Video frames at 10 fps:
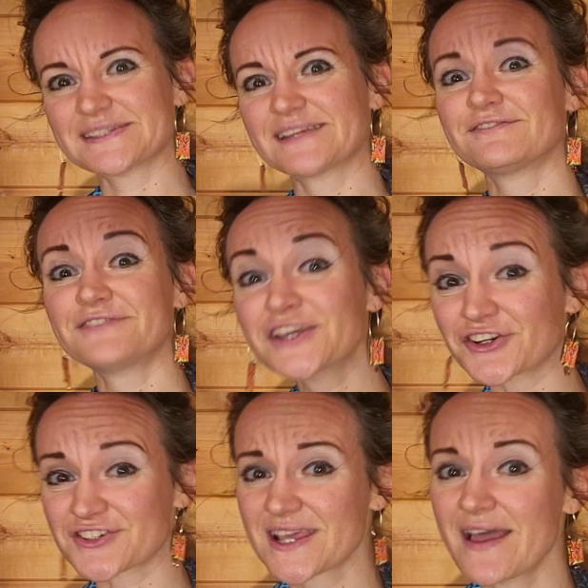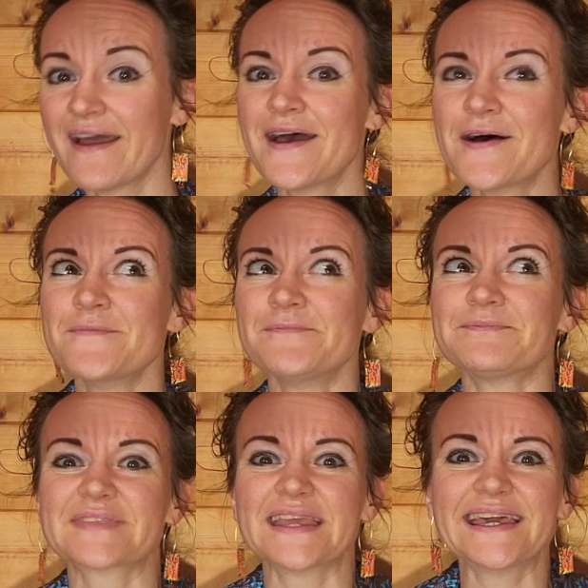and figures.
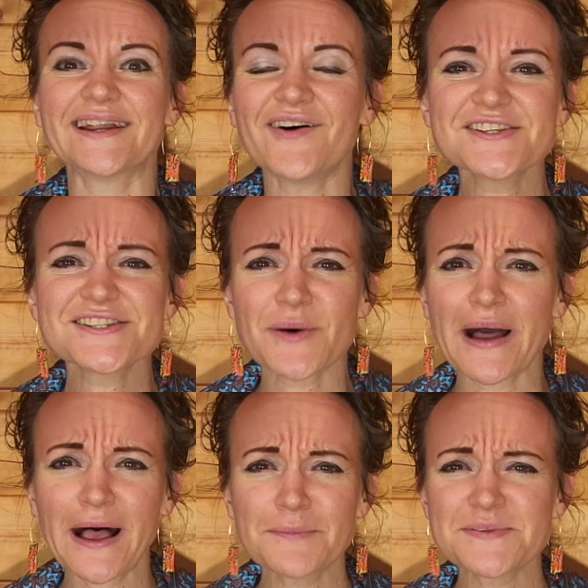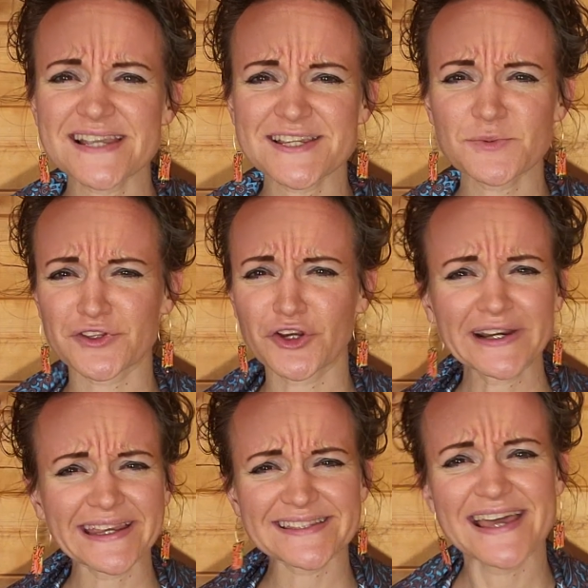It also helps us with
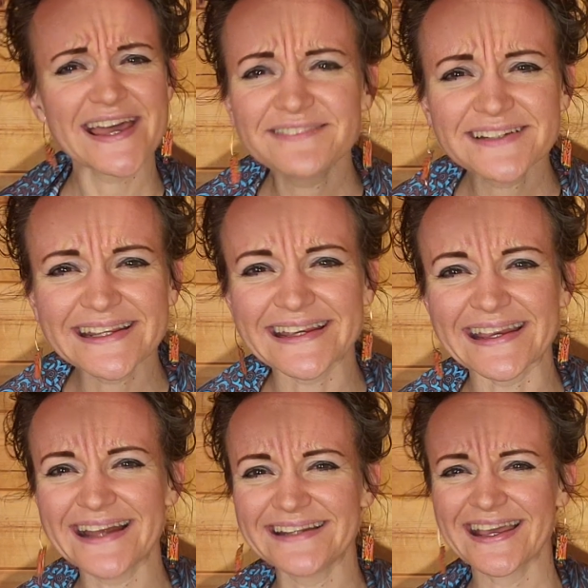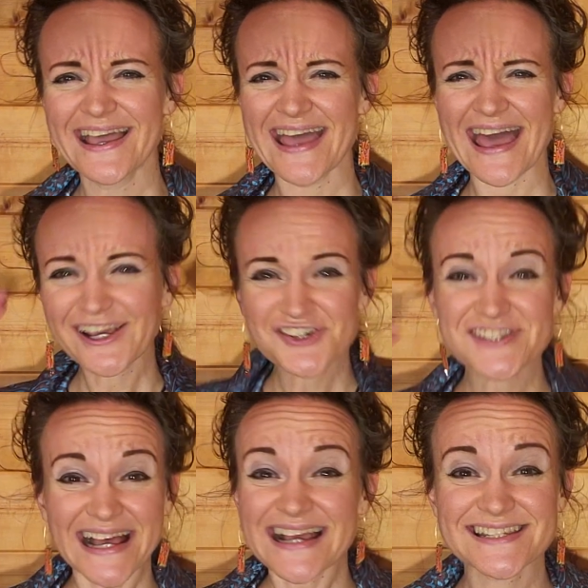creativity and
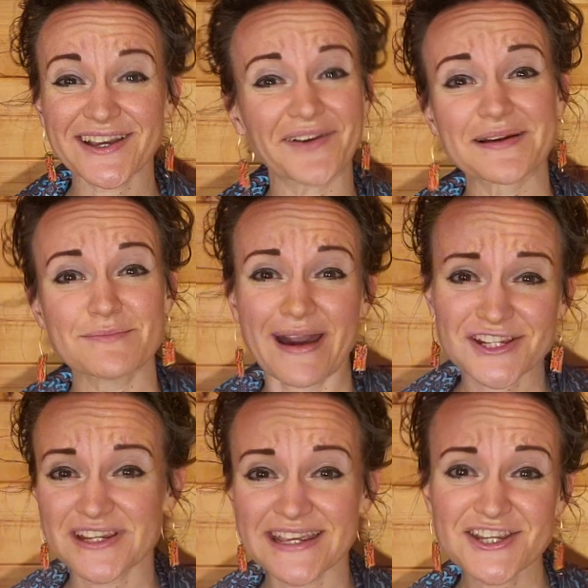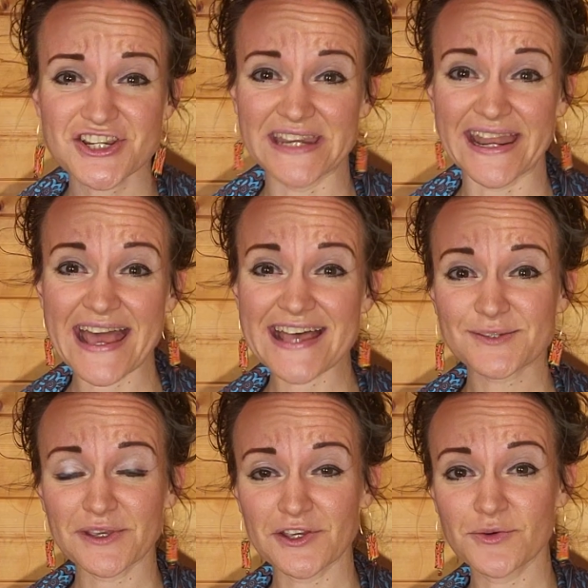exercising our imagination as
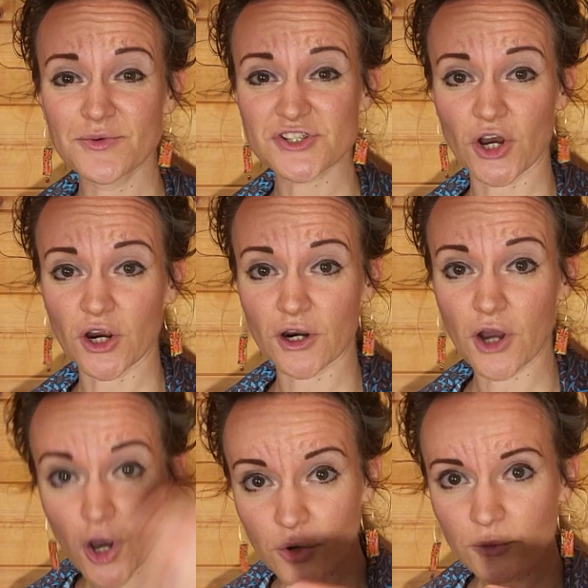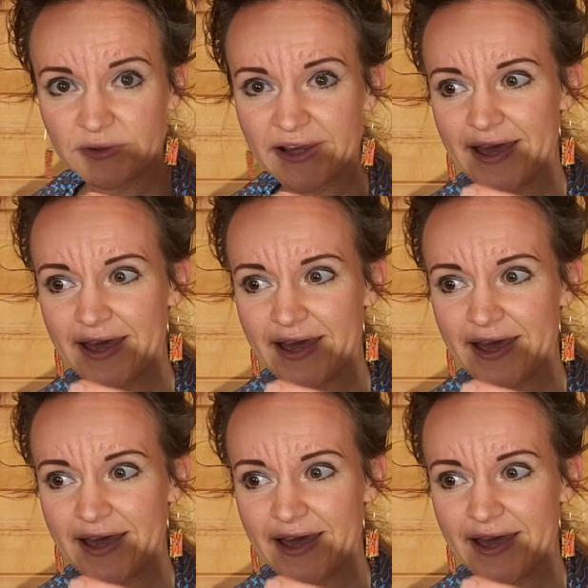we use our own